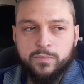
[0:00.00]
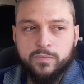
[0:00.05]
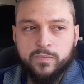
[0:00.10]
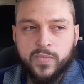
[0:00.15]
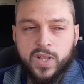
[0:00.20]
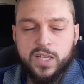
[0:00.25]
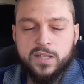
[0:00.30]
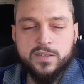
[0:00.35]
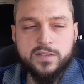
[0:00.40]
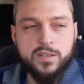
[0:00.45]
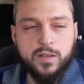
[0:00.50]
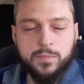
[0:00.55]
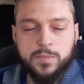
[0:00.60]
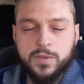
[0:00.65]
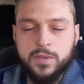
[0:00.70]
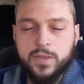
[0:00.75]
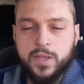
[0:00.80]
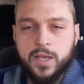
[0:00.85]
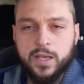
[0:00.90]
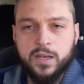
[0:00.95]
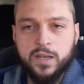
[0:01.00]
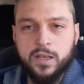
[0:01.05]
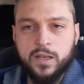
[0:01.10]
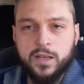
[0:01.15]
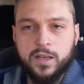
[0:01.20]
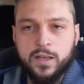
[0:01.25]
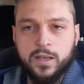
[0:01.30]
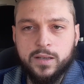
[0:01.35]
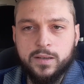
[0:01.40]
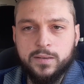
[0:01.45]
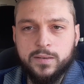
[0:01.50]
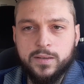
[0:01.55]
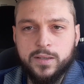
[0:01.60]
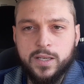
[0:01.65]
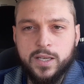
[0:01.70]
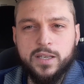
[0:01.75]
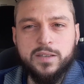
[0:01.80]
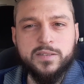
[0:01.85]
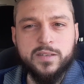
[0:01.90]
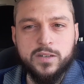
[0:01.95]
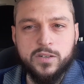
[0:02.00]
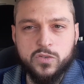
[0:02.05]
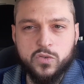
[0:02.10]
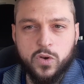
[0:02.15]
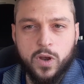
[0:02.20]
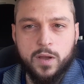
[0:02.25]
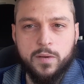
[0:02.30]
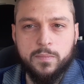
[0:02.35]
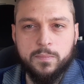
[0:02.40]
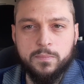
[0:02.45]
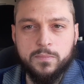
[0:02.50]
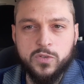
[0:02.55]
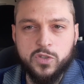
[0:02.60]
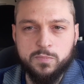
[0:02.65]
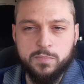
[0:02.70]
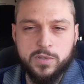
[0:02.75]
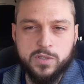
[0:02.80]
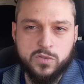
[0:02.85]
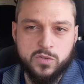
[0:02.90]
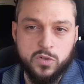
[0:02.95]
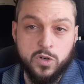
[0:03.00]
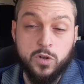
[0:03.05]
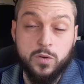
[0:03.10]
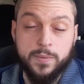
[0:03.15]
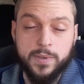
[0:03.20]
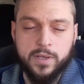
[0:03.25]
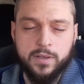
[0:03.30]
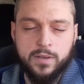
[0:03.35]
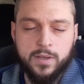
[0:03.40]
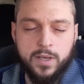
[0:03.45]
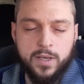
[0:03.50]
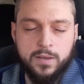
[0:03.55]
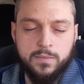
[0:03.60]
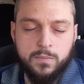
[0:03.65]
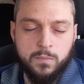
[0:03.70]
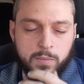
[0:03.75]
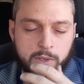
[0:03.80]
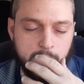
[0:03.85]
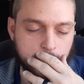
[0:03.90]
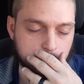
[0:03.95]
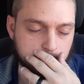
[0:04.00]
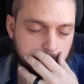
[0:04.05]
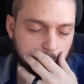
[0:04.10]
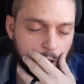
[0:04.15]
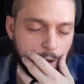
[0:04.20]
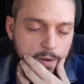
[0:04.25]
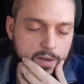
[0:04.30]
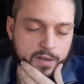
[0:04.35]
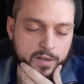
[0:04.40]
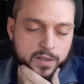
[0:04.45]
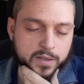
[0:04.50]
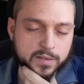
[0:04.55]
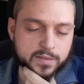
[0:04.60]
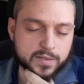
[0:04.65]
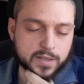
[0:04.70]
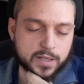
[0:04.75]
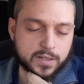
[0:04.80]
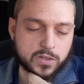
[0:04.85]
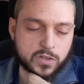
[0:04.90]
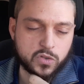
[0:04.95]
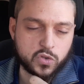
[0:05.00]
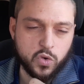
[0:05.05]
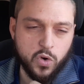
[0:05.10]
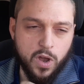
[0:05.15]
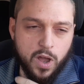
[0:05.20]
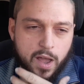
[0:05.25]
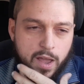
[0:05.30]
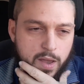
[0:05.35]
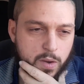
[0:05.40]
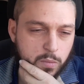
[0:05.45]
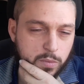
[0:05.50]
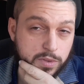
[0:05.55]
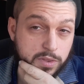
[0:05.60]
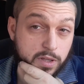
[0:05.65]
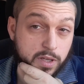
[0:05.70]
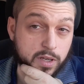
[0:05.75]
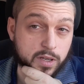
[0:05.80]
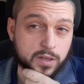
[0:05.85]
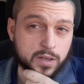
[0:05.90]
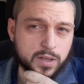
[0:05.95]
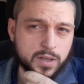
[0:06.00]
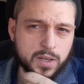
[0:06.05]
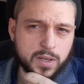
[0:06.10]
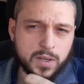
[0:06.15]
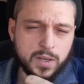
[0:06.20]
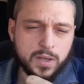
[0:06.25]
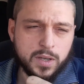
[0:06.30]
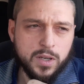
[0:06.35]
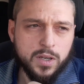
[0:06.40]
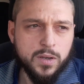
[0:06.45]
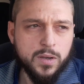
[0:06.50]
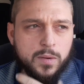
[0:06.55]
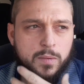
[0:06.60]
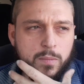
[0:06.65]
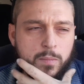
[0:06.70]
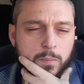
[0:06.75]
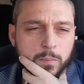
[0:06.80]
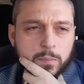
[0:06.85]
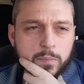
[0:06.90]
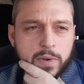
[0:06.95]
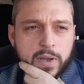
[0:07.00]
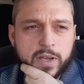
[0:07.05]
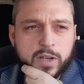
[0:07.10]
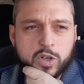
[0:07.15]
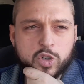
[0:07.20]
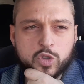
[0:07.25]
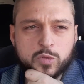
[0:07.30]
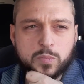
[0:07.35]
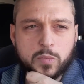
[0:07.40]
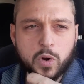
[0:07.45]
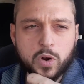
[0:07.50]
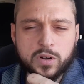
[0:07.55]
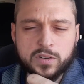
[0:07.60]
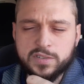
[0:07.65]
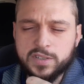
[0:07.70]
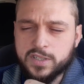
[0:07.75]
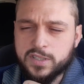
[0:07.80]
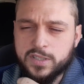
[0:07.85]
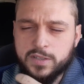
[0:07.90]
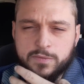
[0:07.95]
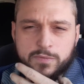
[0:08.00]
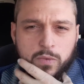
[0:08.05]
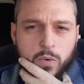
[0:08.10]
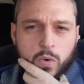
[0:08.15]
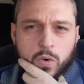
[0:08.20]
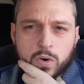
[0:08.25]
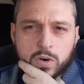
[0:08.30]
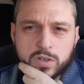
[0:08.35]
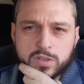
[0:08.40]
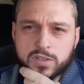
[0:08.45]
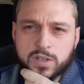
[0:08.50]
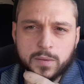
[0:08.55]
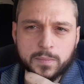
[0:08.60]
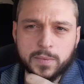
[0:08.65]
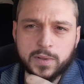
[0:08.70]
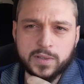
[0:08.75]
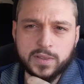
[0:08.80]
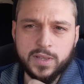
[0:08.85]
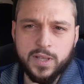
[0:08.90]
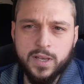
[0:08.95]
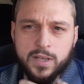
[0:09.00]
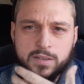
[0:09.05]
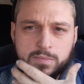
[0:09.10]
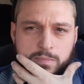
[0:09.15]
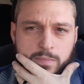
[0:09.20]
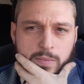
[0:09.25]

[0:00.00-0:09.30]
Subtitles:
It's something that, he said to try, Mr. Snubie, me and him talking, he said to try it with a Maker's Mark 64 or something like that.